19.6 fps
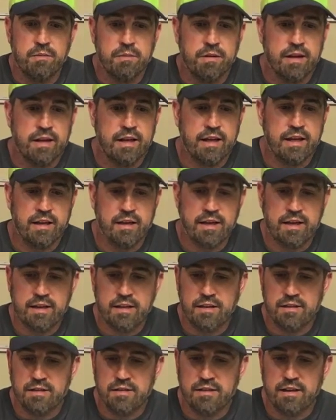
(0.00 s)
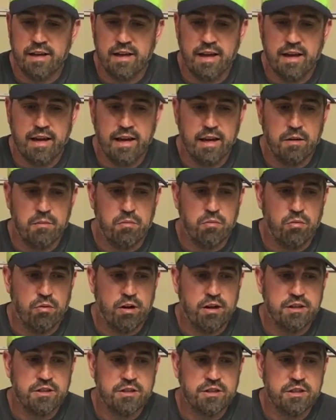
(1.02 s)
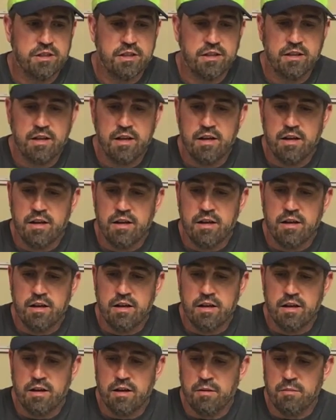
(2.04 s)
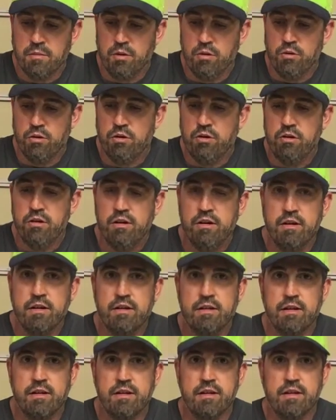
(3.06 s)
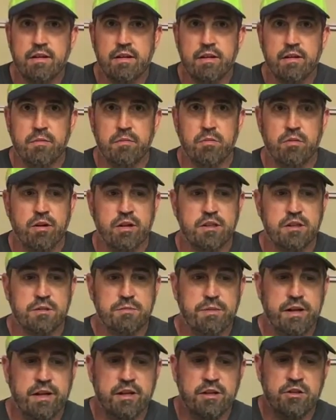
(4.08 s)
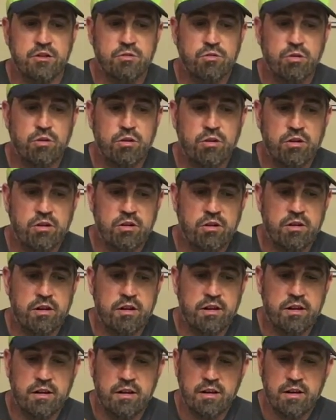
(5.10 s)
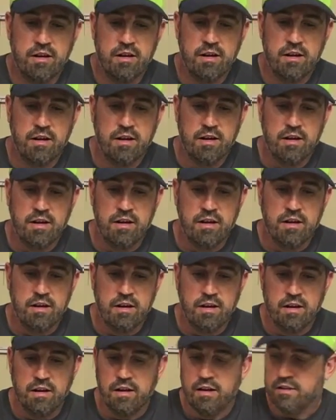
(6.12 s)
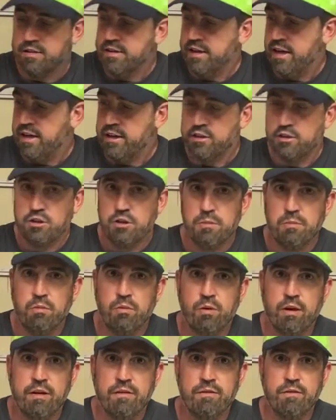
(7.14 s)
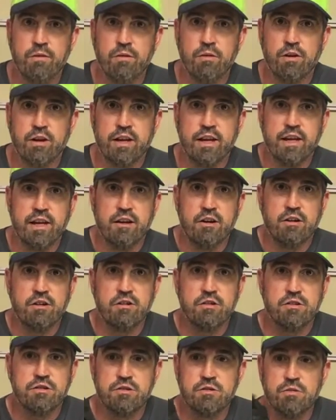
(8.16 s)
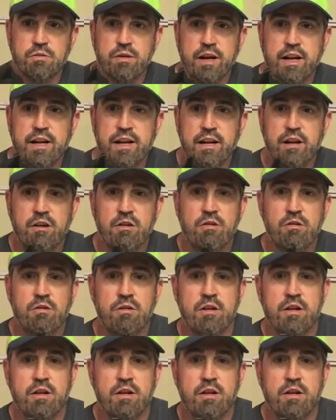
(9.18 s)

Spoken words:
It is a brushed motor, brush speed controller. It's got a 2.4 gigahertz radio.